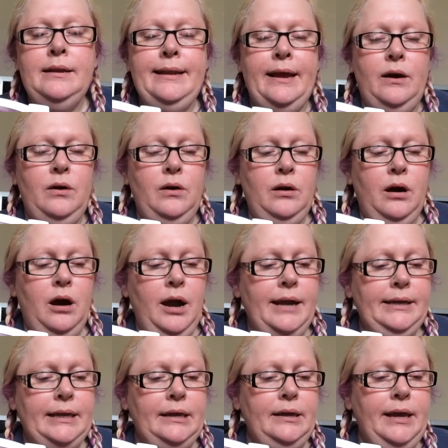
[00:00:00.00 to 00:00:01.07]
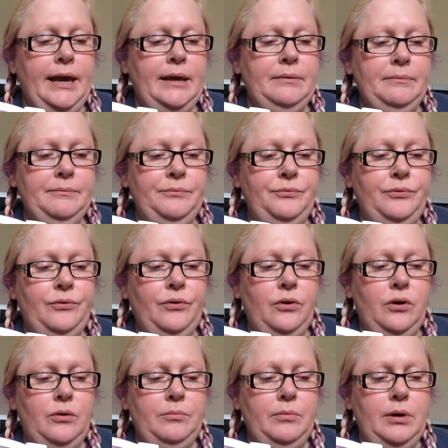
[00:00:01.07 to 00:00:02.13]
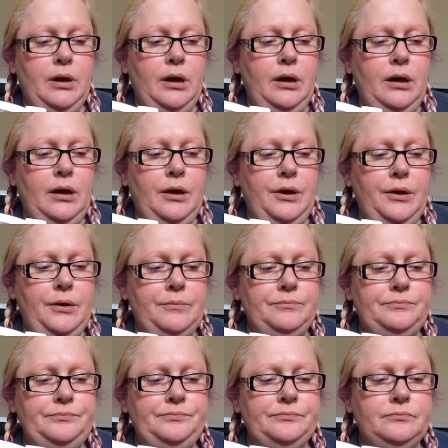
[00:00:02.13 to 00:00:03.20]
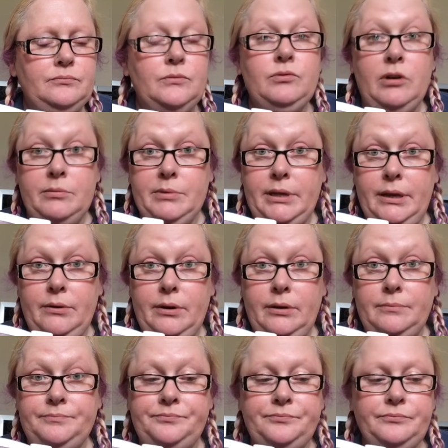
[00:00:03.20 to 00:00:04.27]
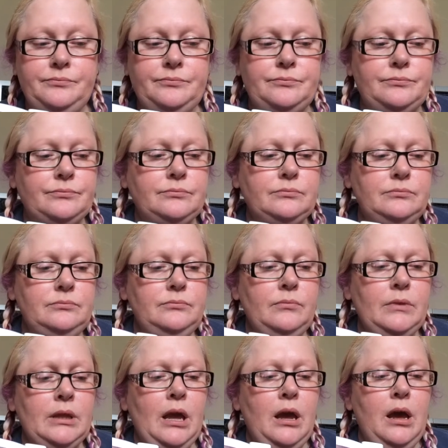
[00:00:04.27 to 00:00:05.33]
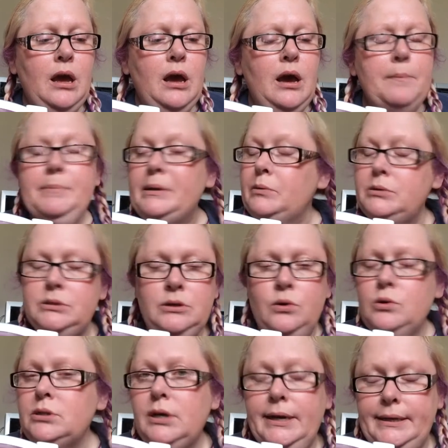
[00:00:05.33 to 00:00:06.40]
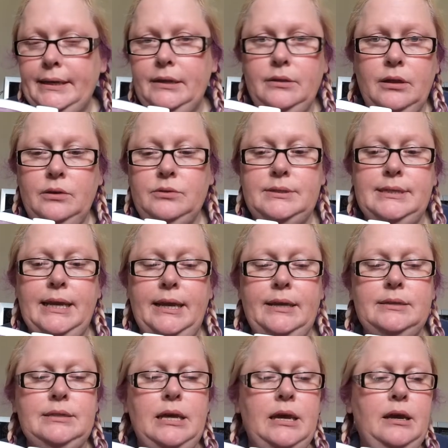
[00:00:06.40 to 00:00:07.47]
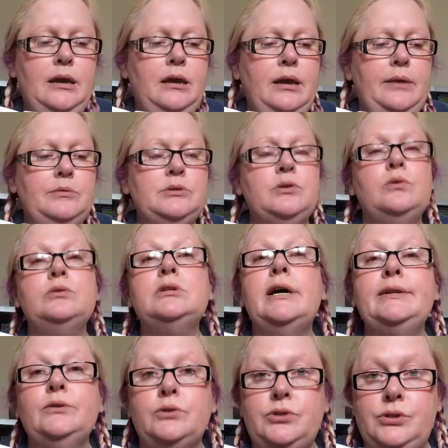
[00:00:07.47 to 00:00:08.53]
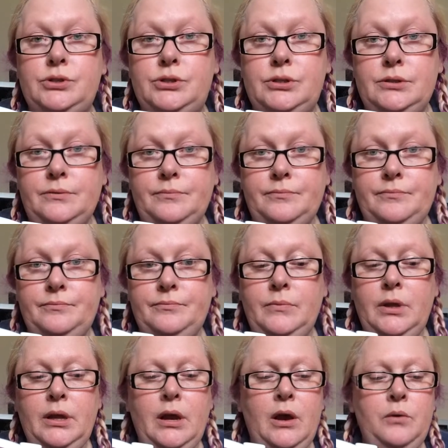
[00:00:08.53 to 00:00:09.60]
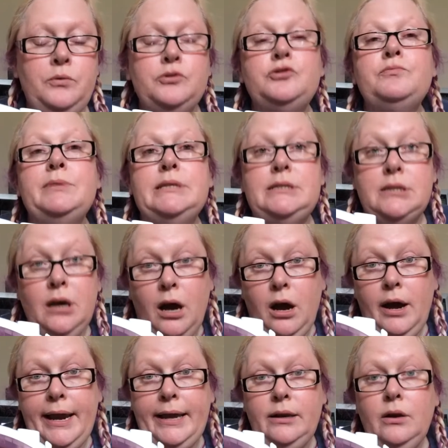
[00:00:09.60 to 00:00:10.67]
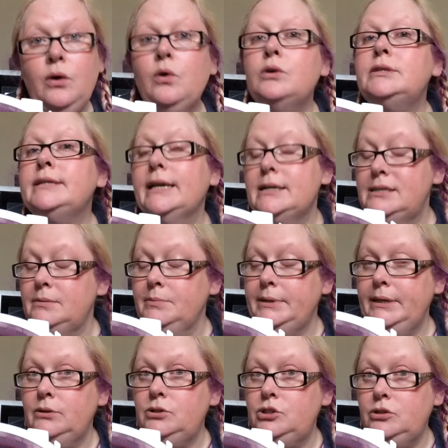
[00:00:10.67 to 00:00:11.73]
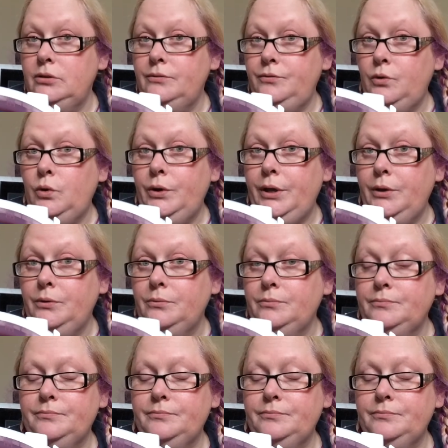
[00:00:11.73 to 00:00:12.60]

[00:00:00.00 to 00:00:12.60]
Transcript: Now, ironing came from the Roman era, but it wasn't called ironing in those days. It was called ainos, which means to iron or to get somebody else to do it for you.